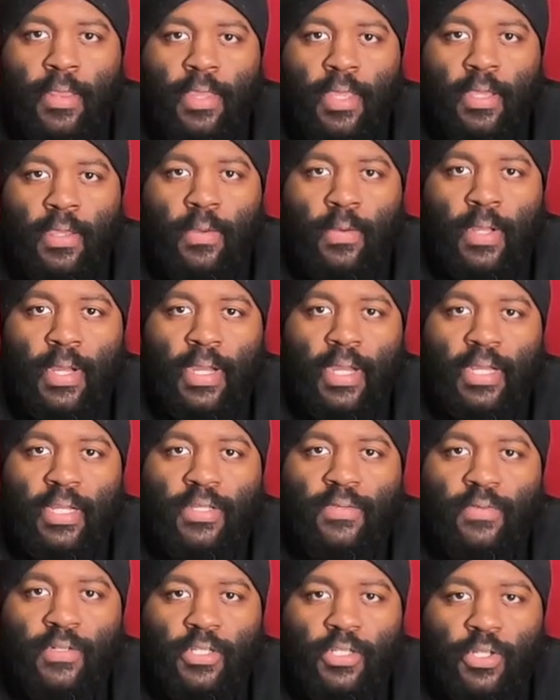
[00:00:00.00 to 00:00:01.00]
Thank you guys
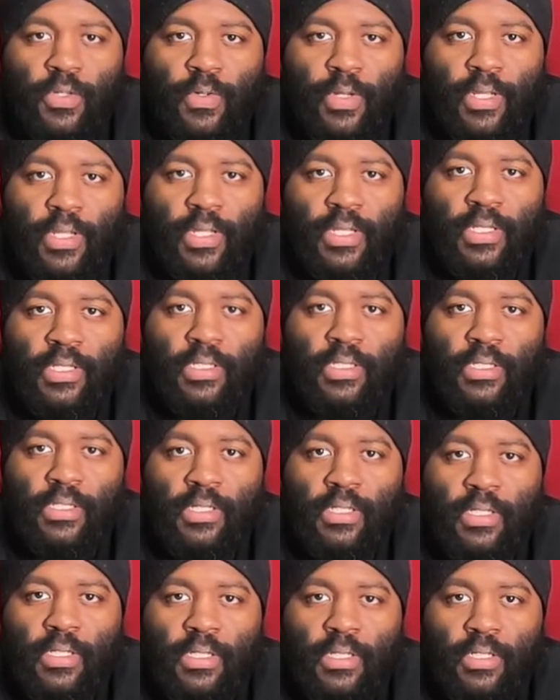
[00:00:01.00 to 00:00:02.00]
for tuning in
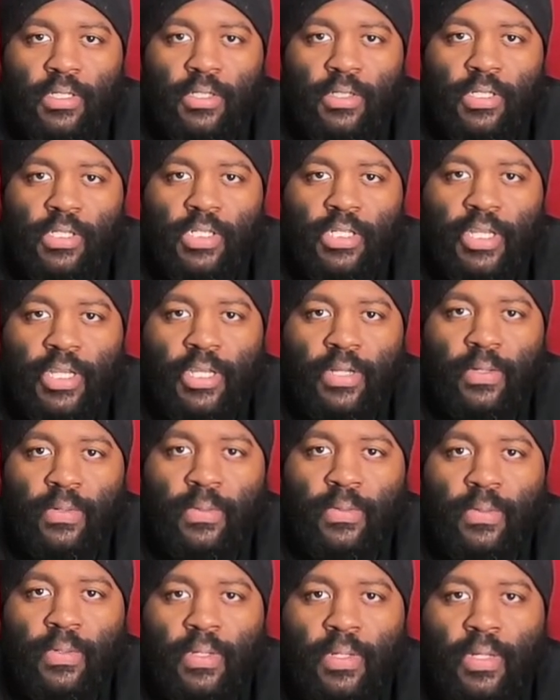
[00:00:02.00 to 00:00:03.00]
to the channel.
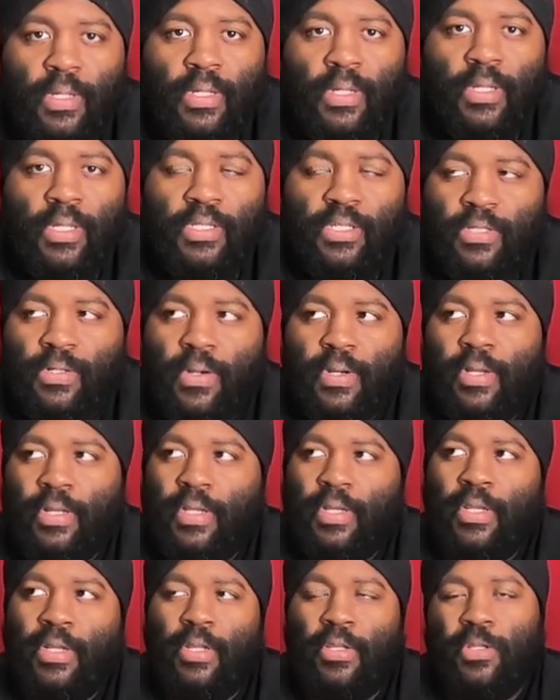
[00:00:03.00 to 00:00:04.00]
It's starting to
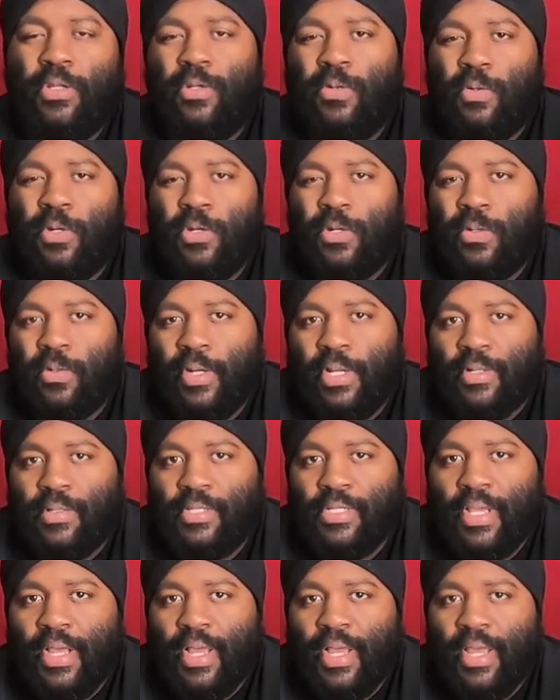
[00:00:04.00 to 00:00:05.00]
get a little cold
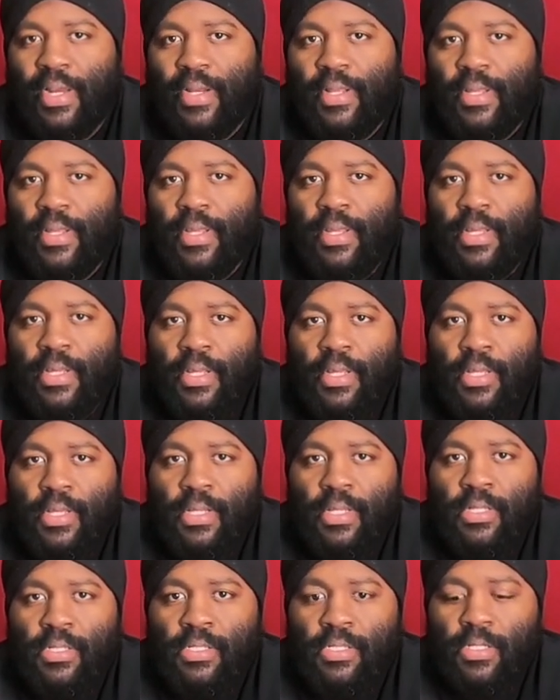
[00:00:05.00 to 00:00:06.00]
outside,
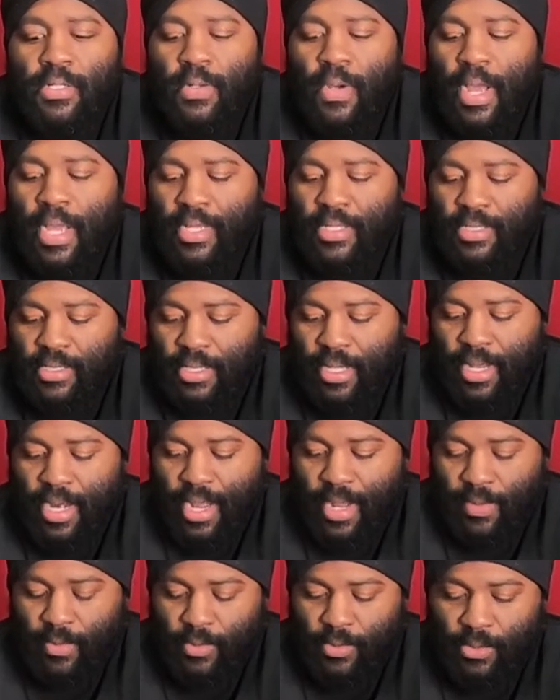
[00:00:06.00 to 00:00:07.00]
so I said
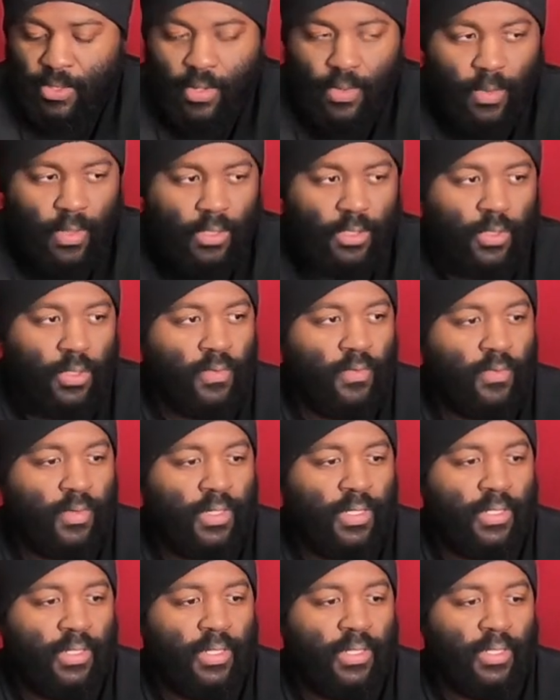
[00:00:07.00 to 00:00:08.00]
I was going to
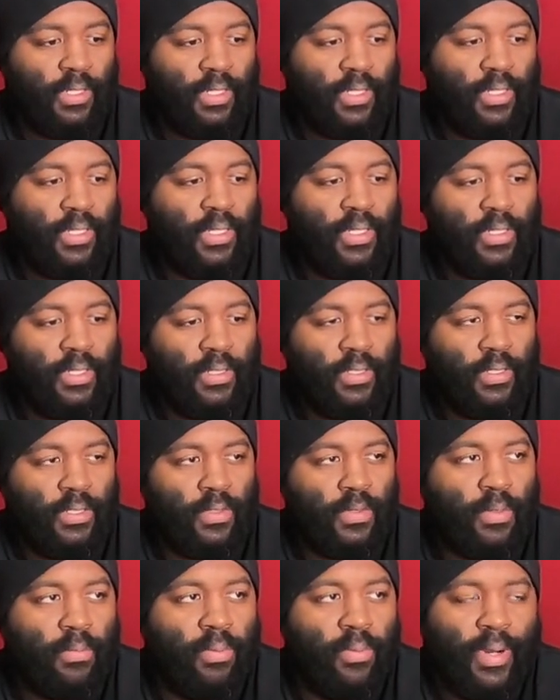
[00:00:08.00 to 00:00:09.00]
originally
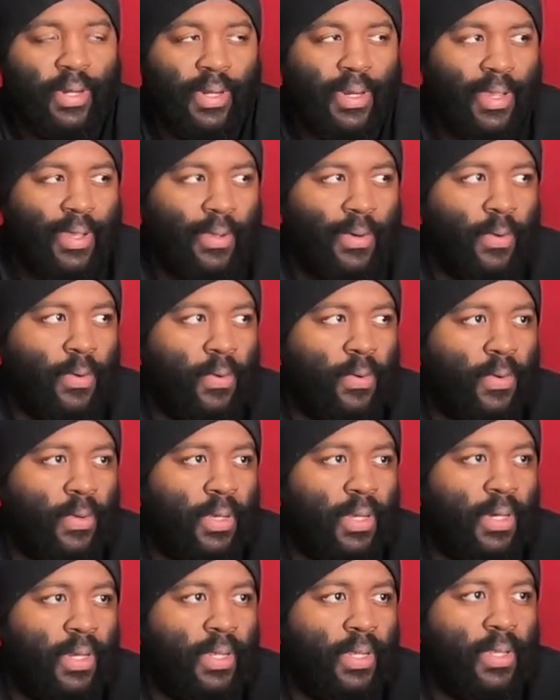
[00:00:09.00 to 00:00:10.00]
do a breakdown
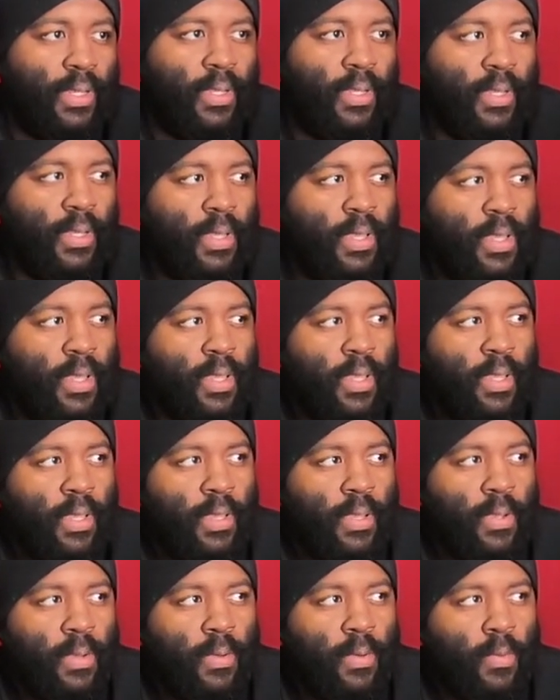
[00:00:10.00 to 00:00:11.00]
on
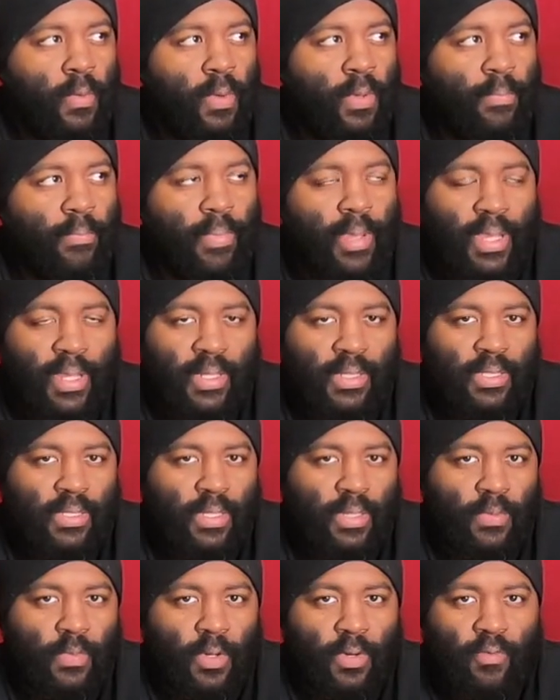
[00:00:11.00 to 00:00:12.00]
what baits
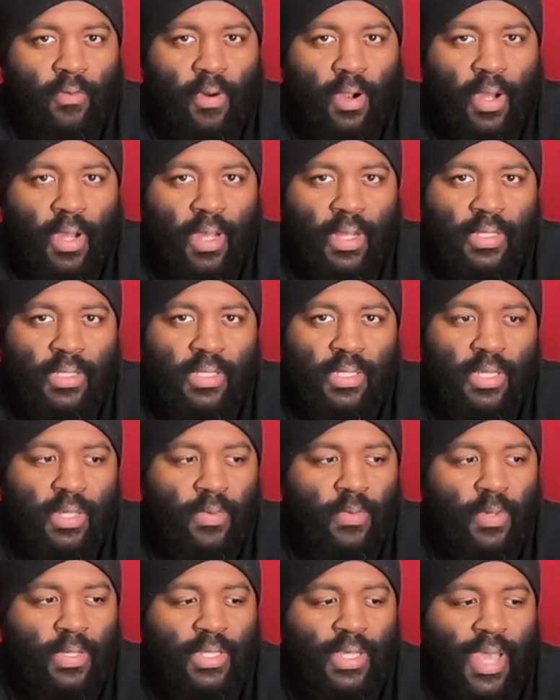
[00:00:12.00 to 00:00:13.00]
and what rods
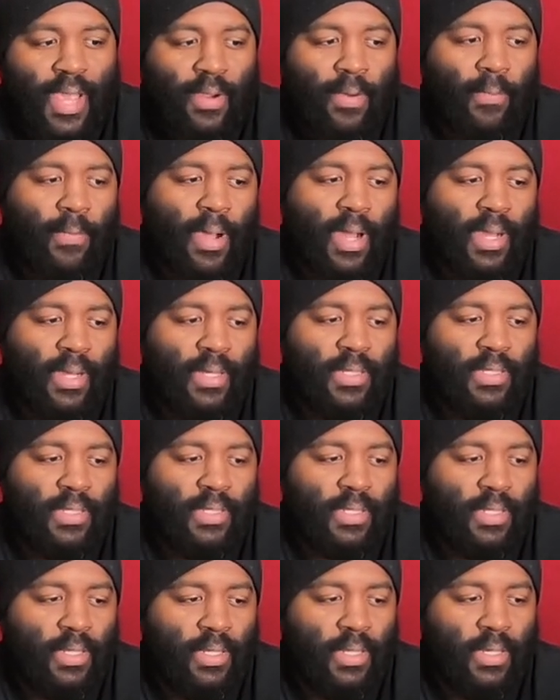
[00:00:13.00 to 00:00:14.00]
and what tackle box
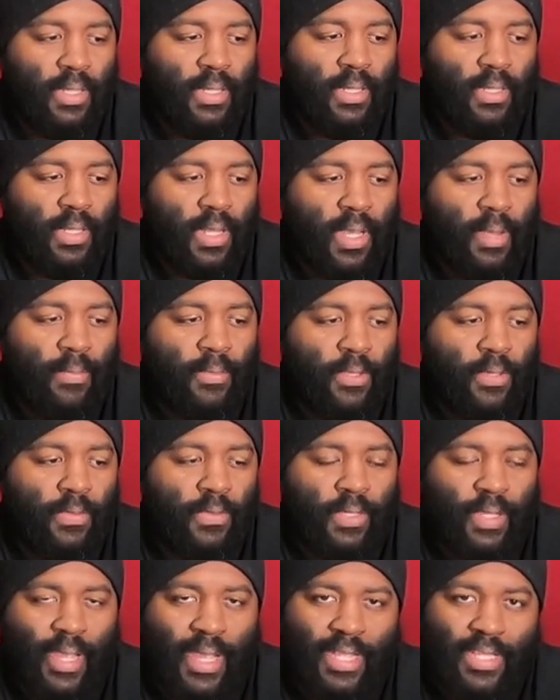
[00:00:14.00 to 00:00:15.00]
I'm
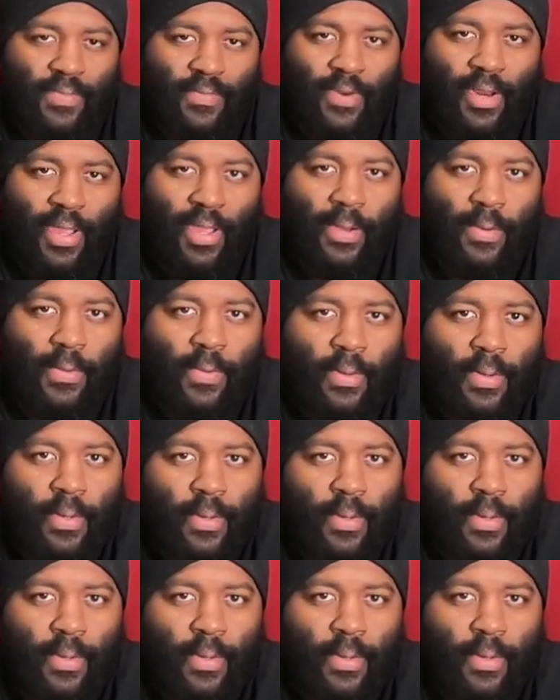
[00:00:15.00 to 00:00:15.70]
using as of now.